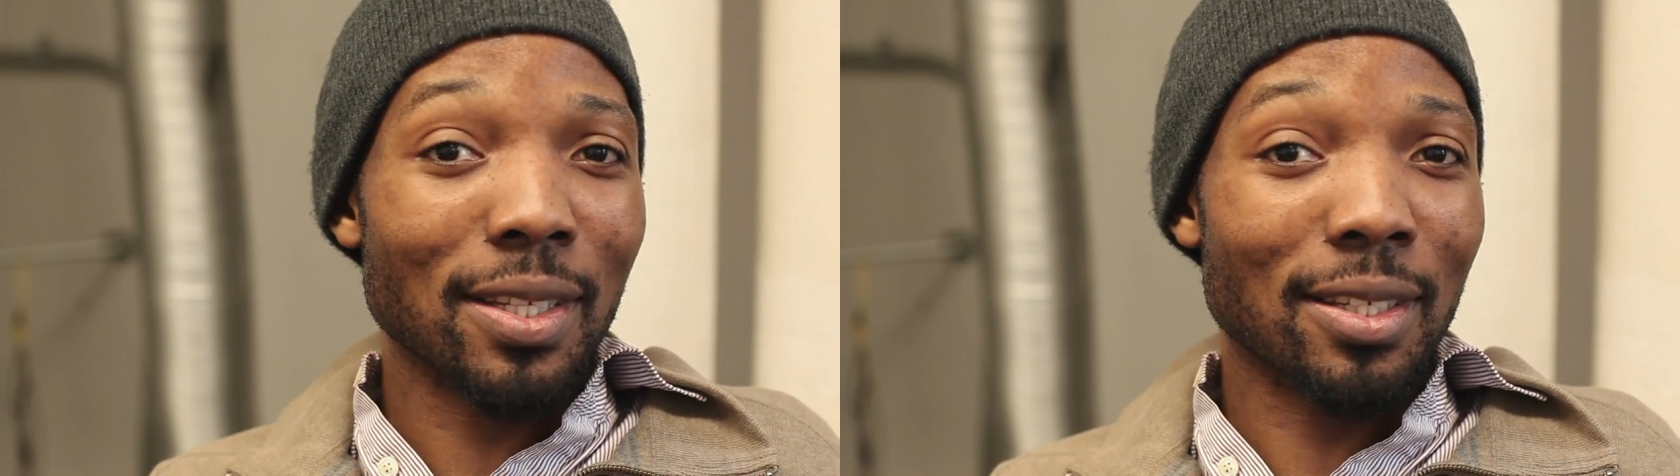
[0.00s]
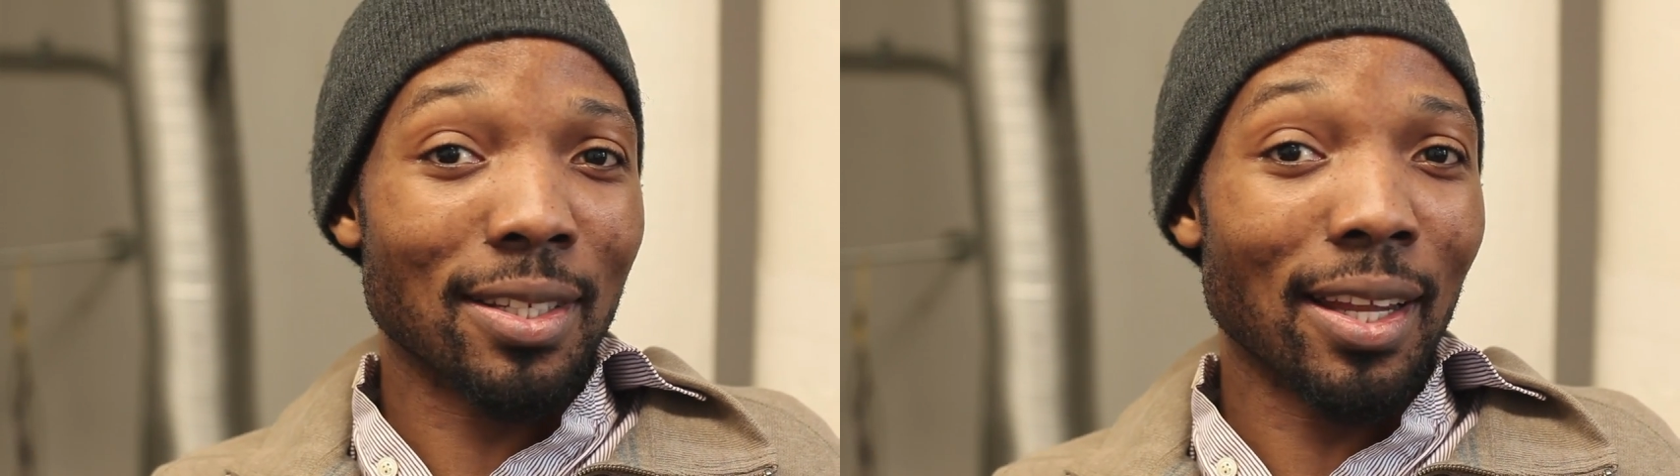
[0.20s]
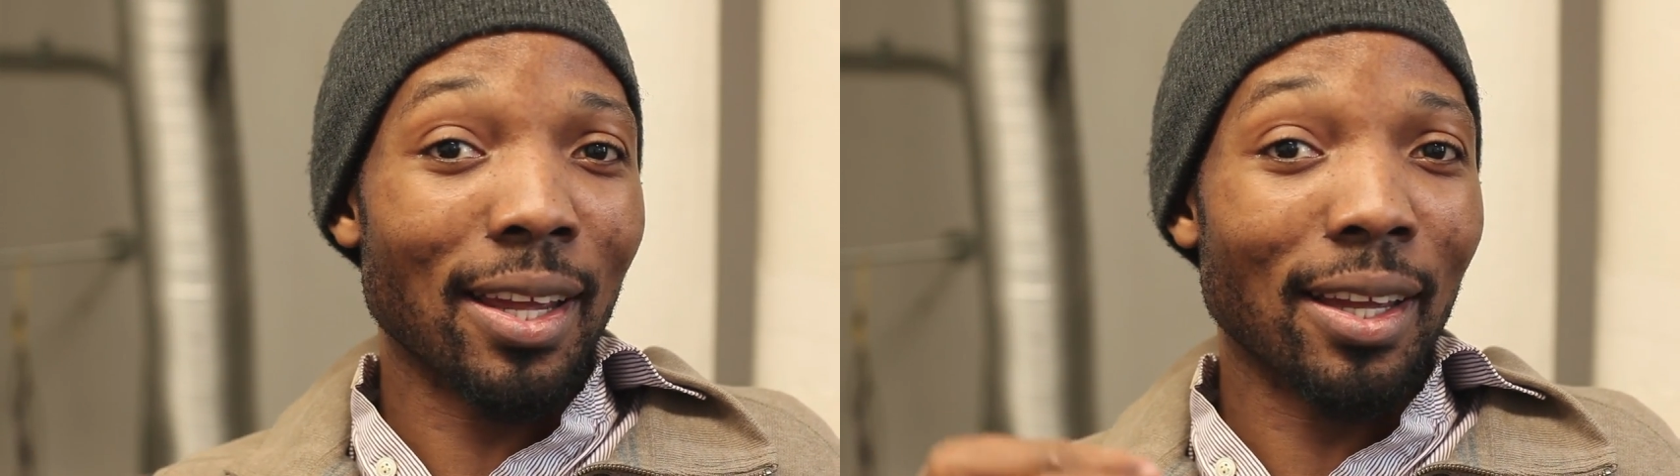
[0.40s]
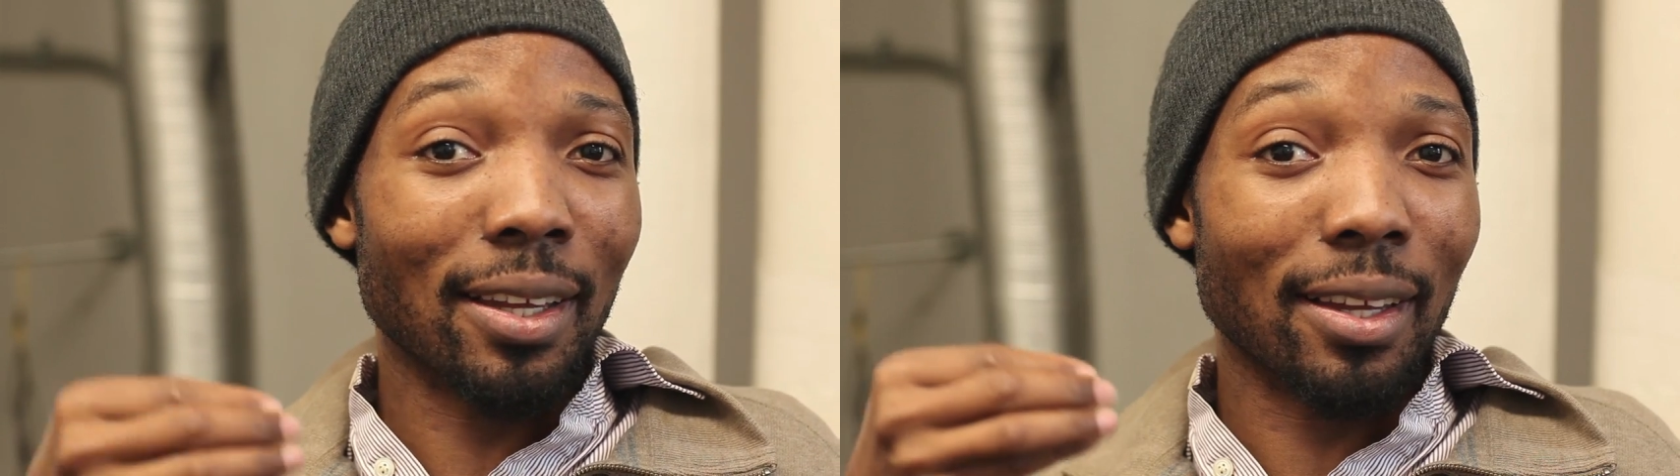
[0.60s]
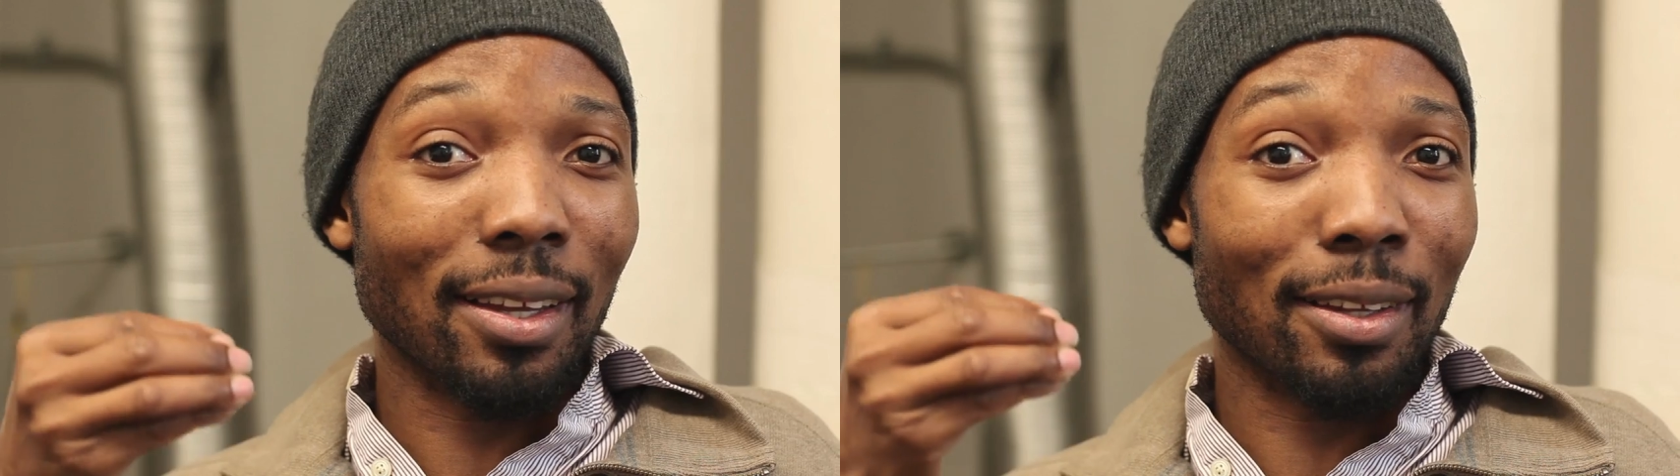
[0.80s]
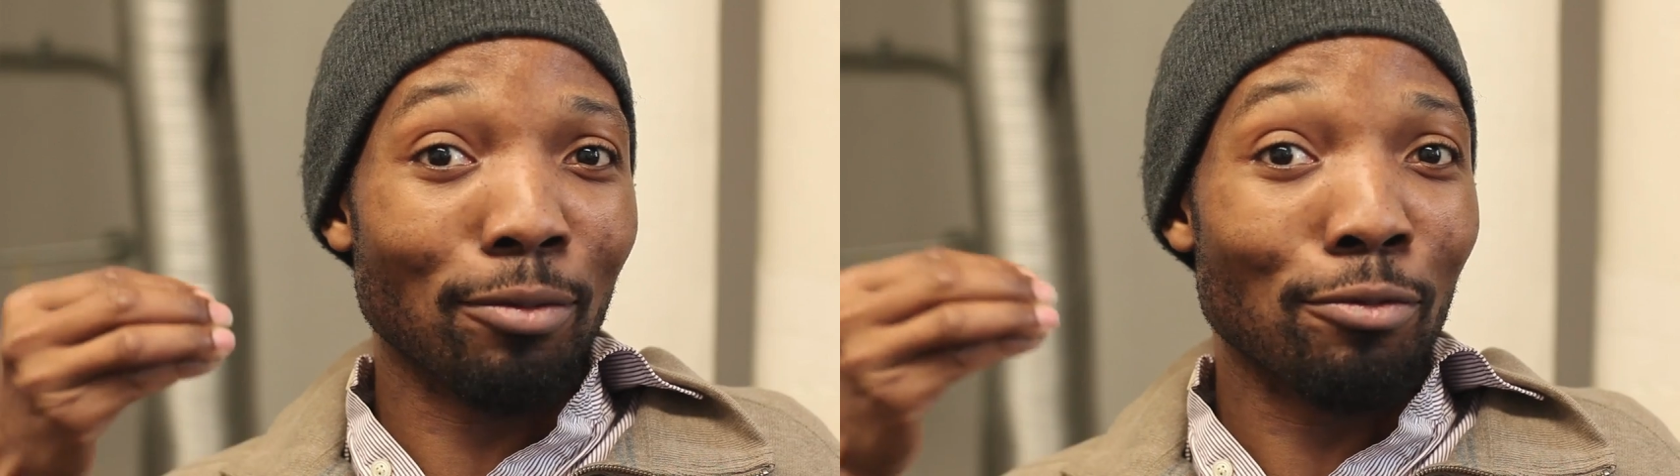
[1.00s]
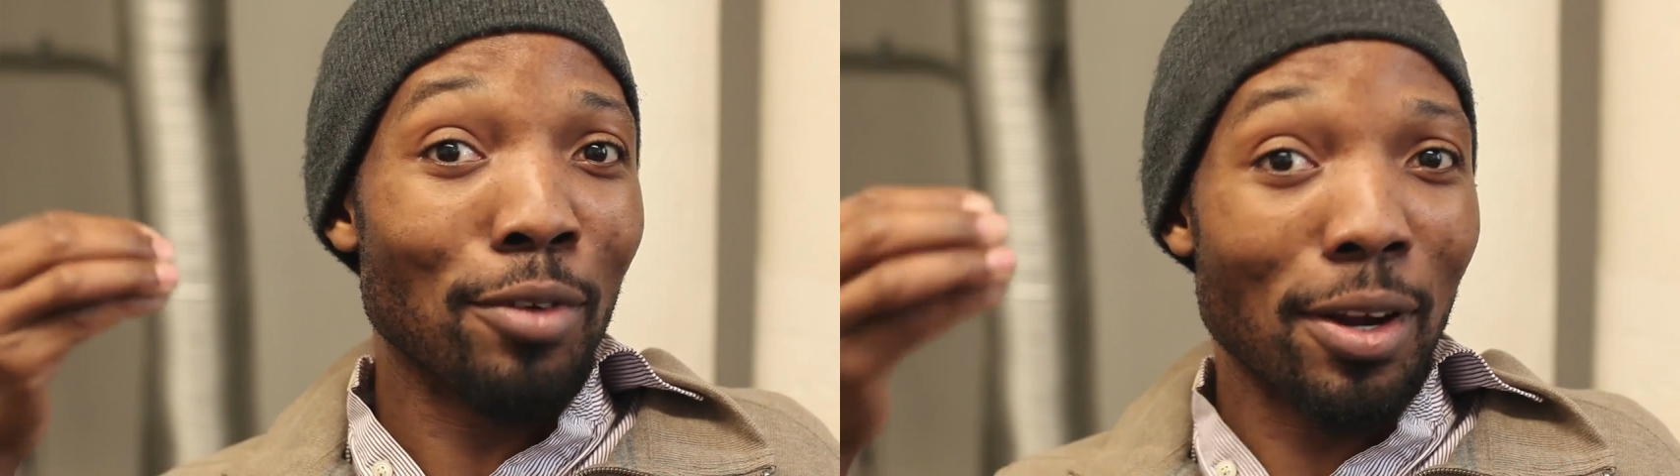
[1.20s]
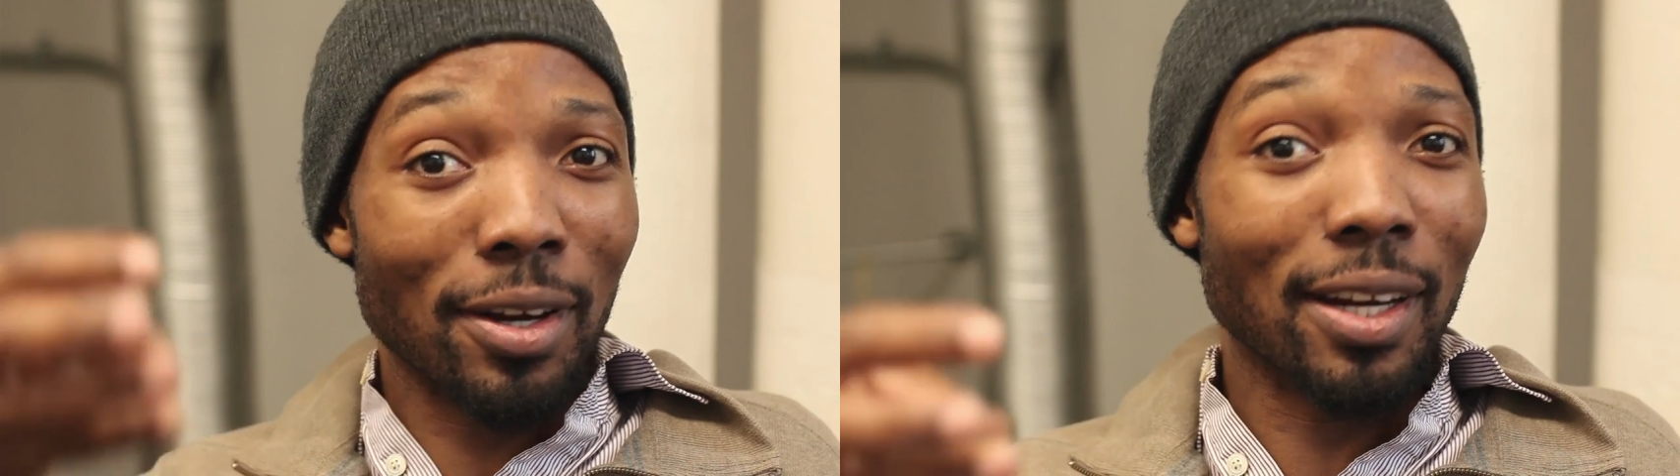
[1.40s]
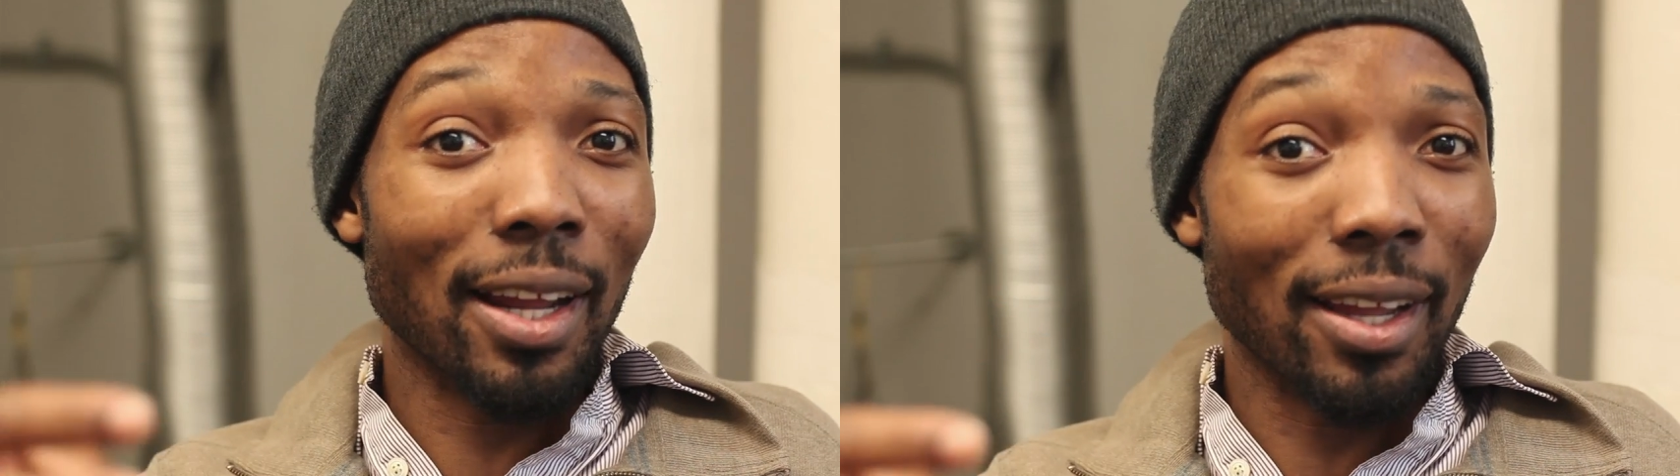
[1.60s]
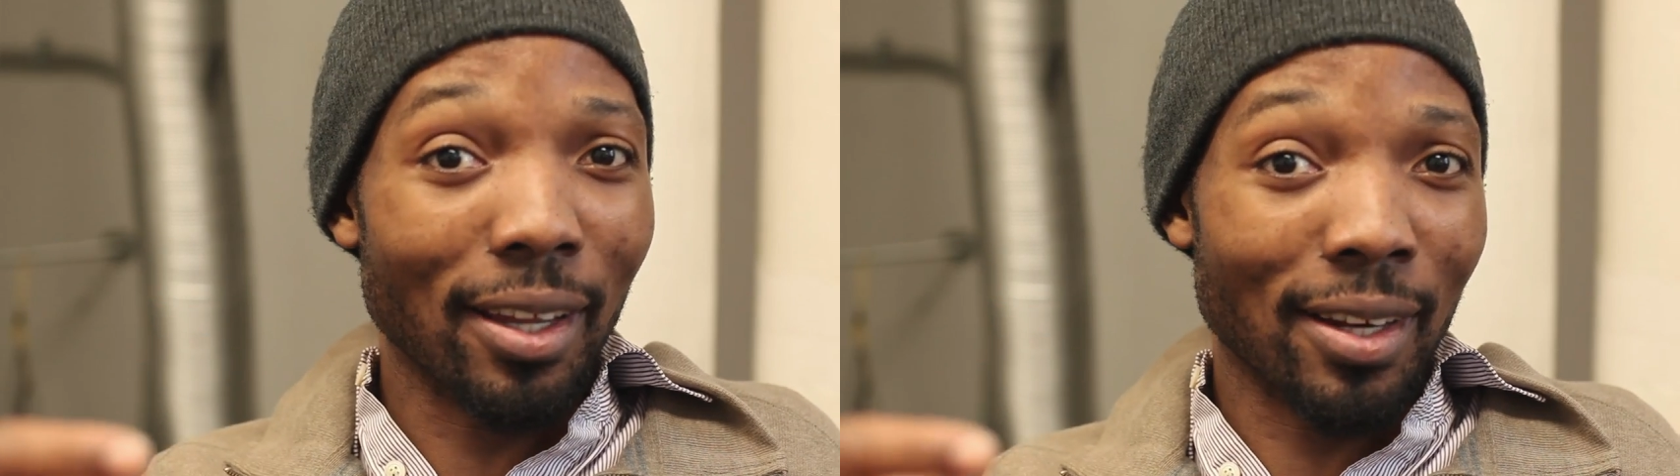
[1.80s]
It's just like very
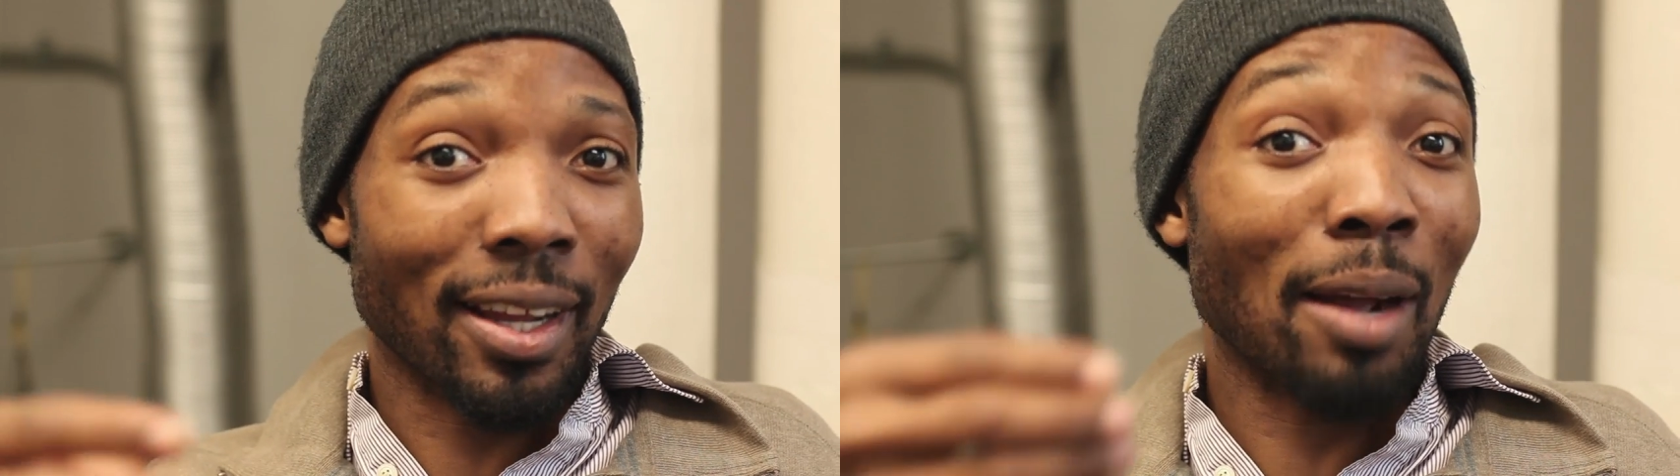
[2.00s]
like